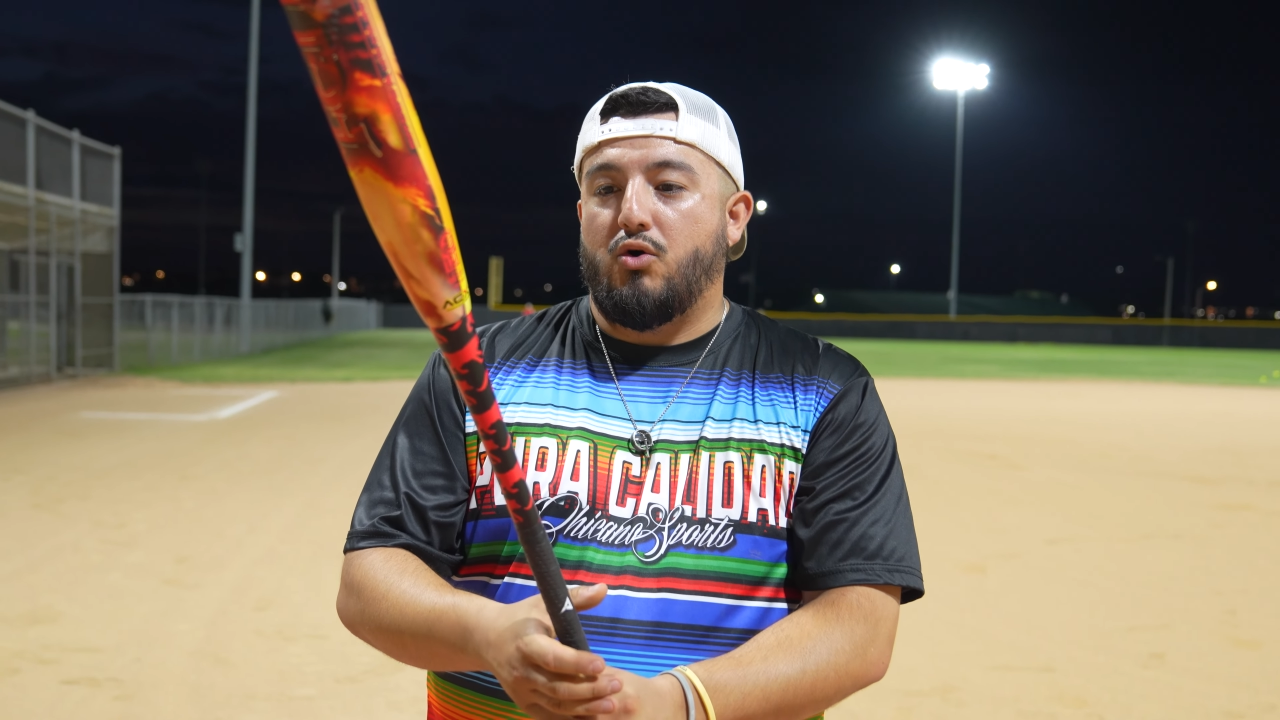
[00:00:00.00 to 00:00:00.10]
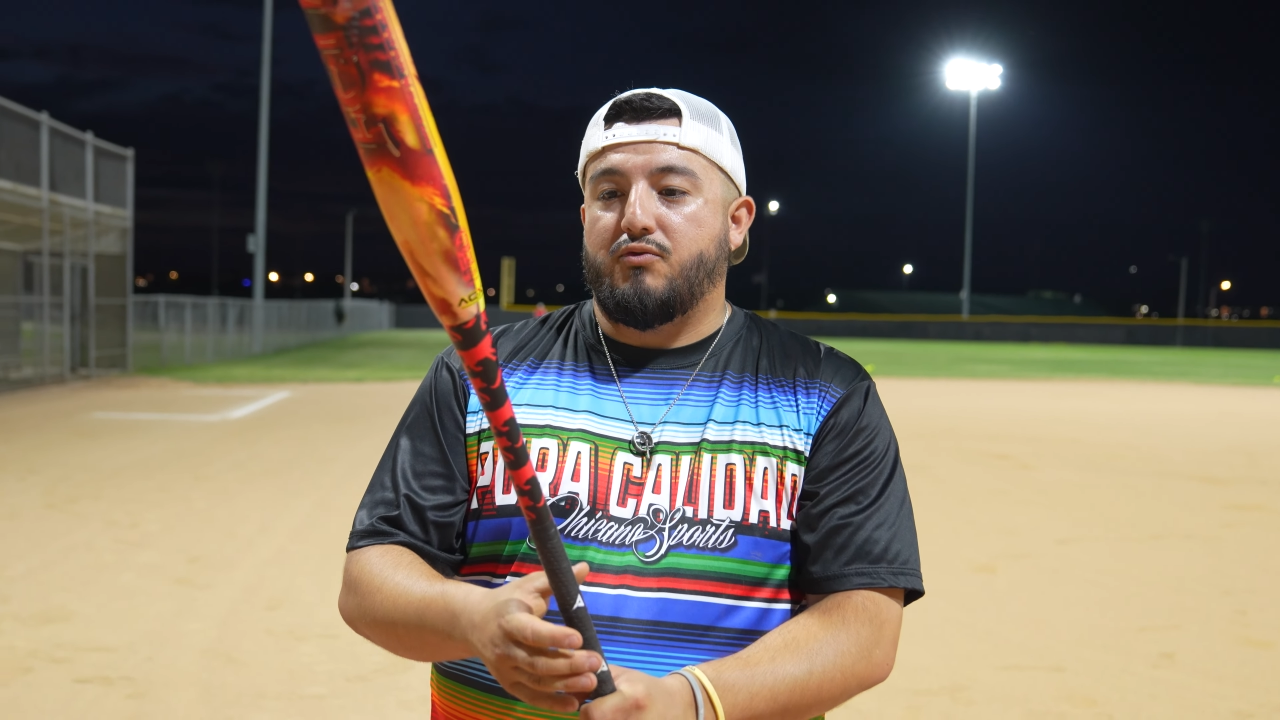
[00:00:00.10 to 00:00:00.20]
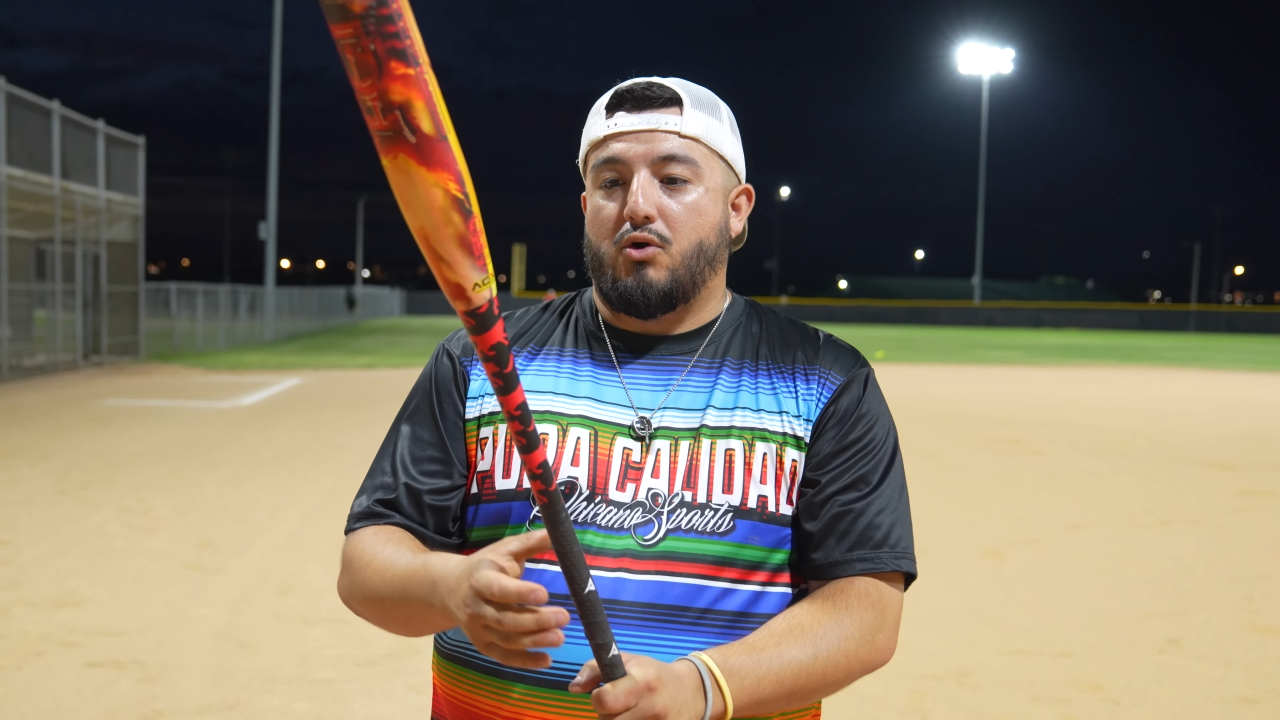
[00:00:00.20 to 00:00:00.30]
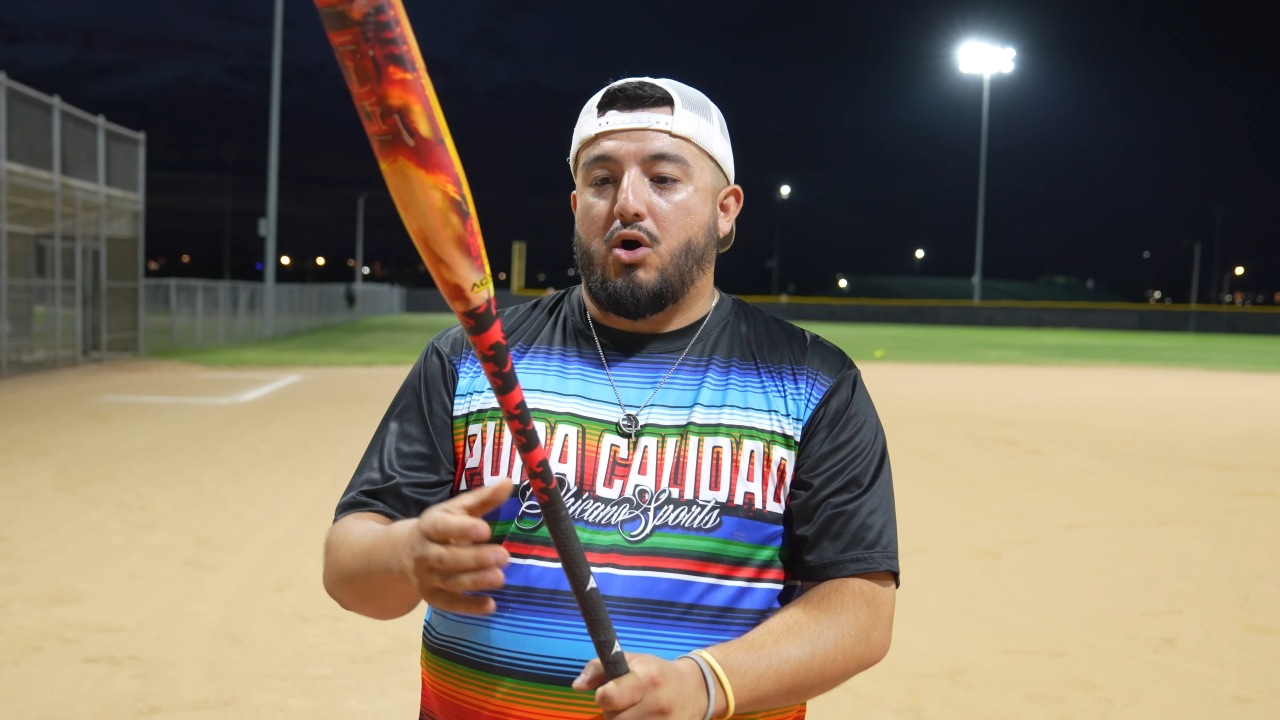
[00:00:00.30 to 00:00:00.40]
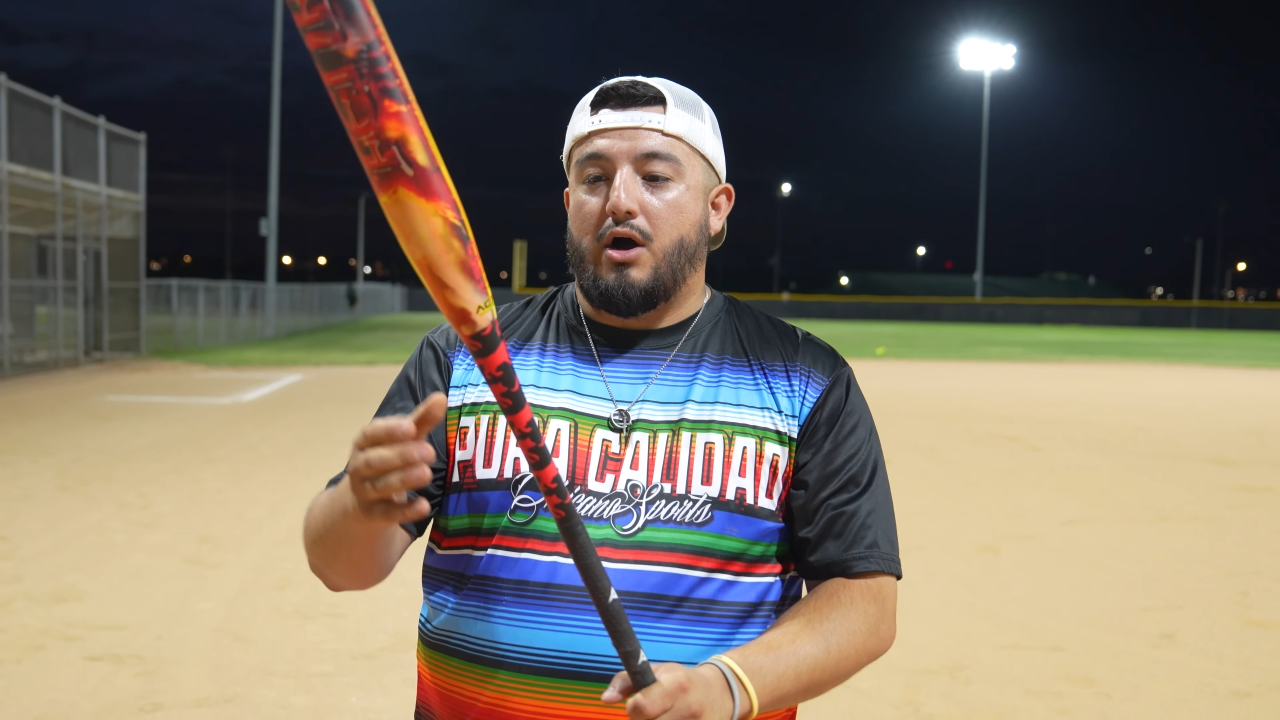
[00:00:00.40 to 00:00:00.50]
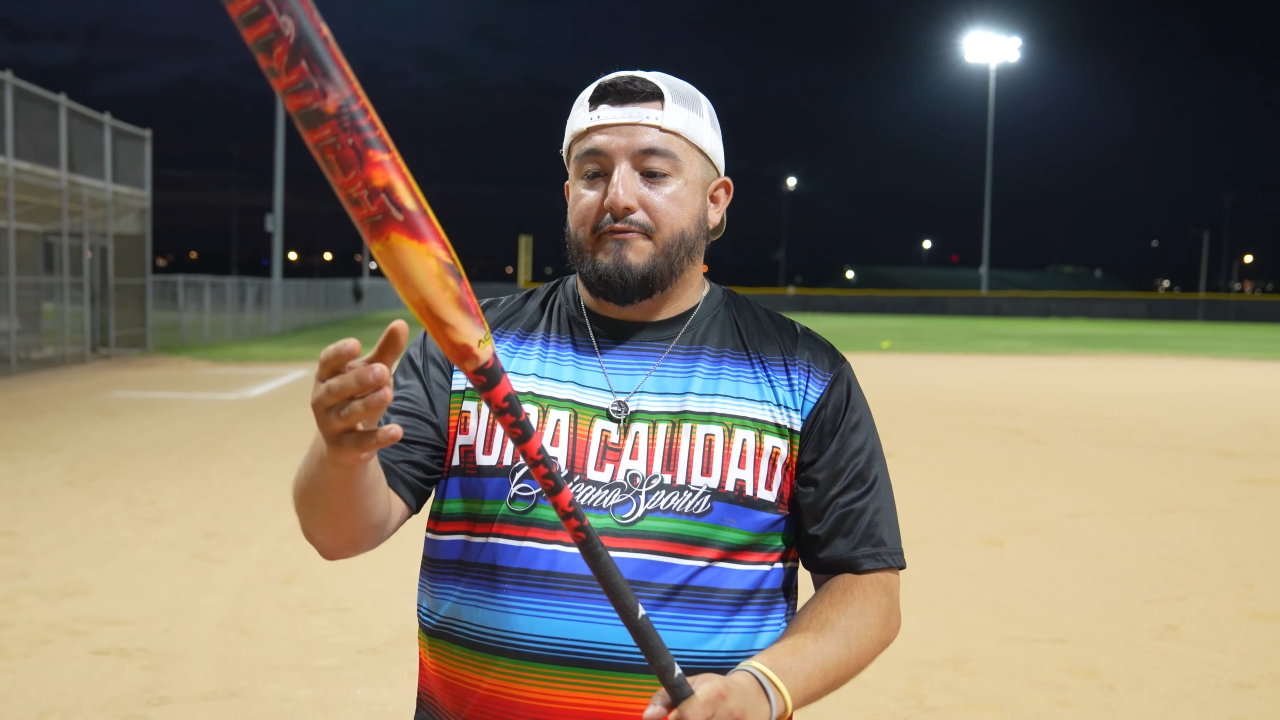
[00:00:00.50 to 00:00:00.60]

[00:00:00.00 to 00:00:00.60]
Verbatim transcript: overall.